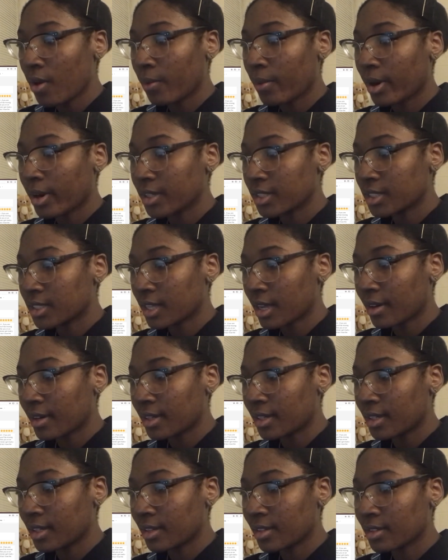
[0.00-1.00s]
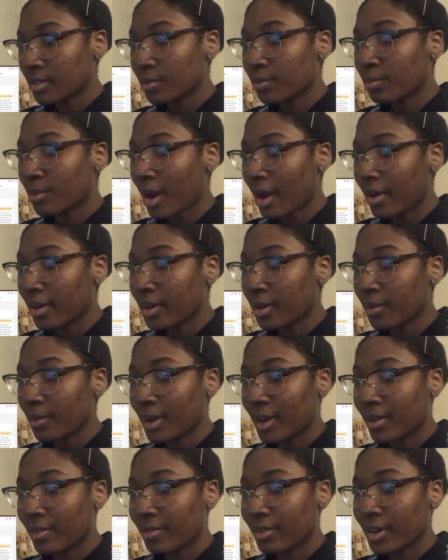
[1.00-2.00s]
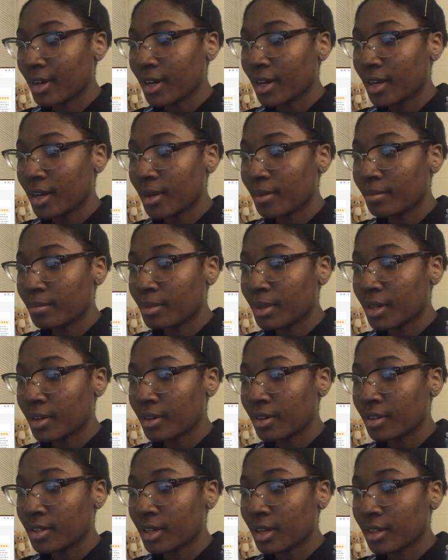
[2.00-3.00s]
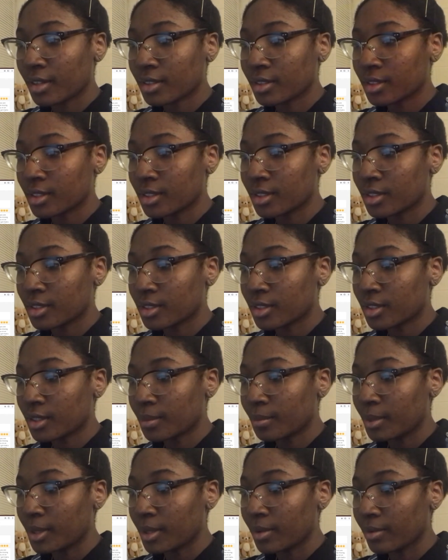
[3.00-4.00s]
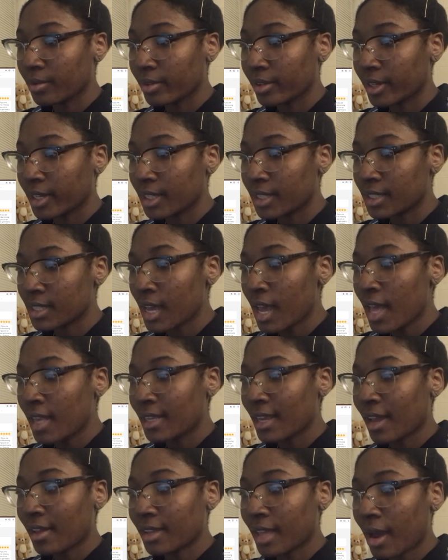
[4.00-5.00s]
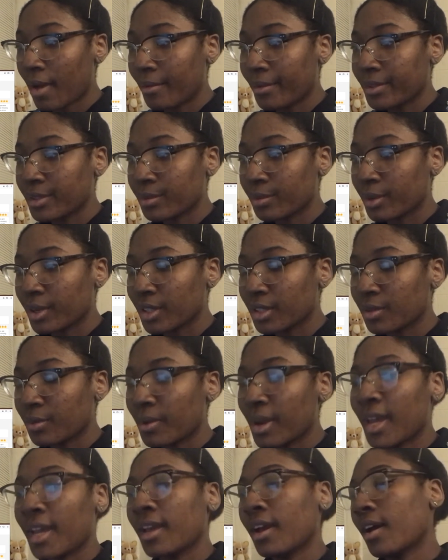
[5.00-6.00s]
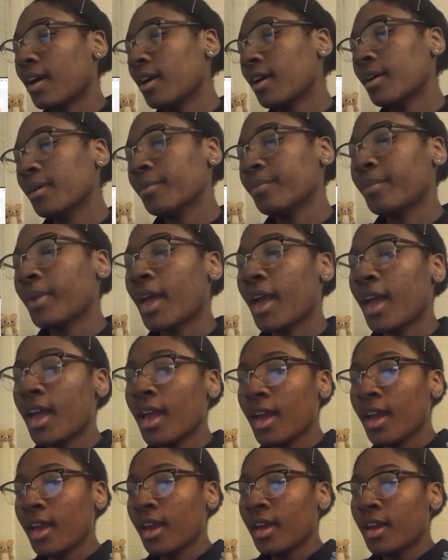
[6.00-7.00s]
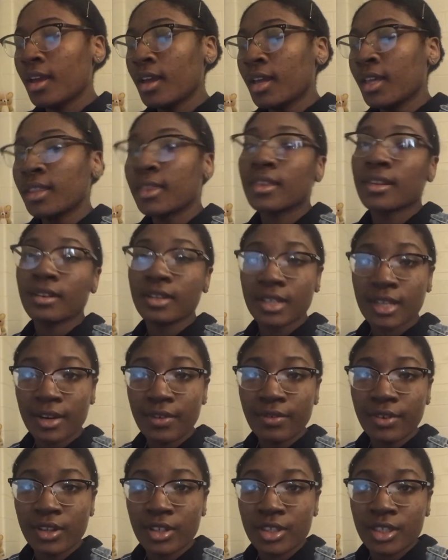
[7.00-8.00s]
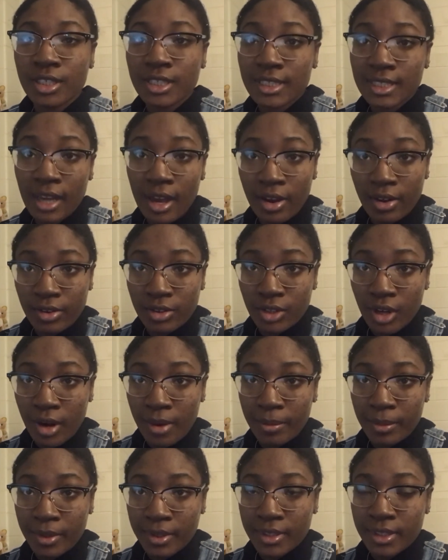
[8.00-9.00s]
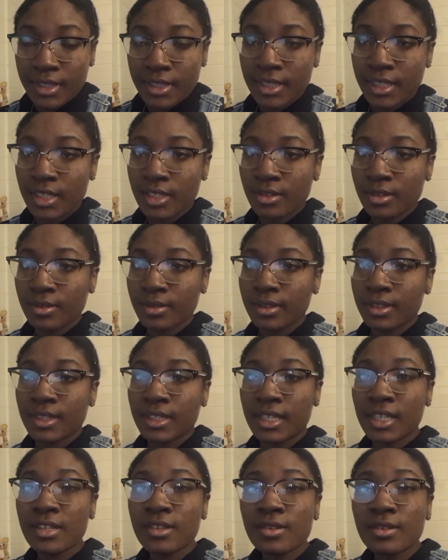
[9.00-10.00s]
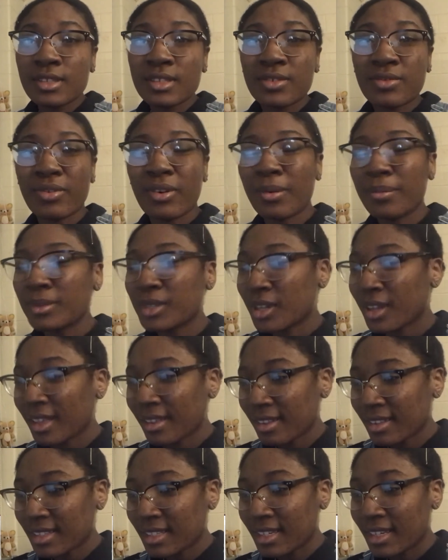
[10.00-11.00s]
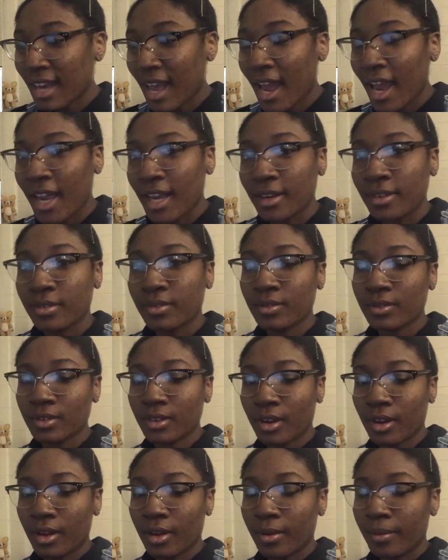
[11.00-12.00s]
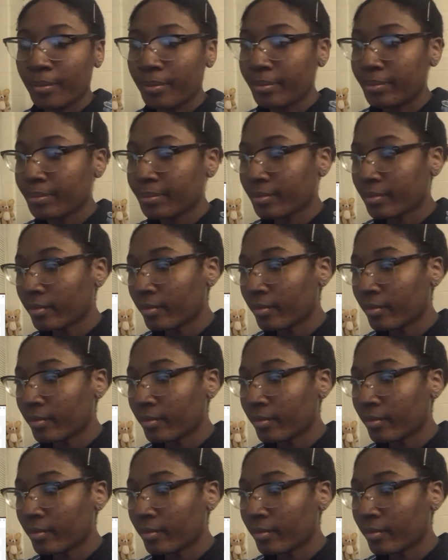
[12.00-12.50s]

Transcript: Watch Sound of the Desert while you're waiting for Imperial Doctors to be released. Now that one's worth the wait. Um they're different style dramas. This one this one's from two thousand nine. um